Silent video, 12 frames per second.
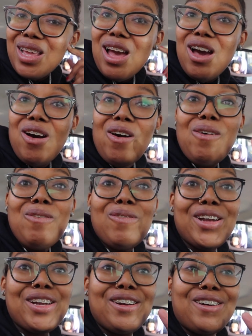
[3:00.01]
a whole
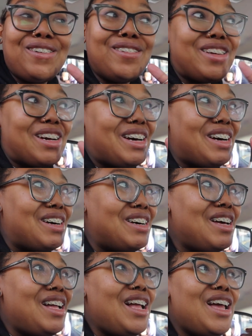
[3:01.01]
one year old y'all
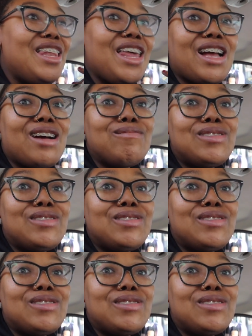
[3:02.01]
and like i'm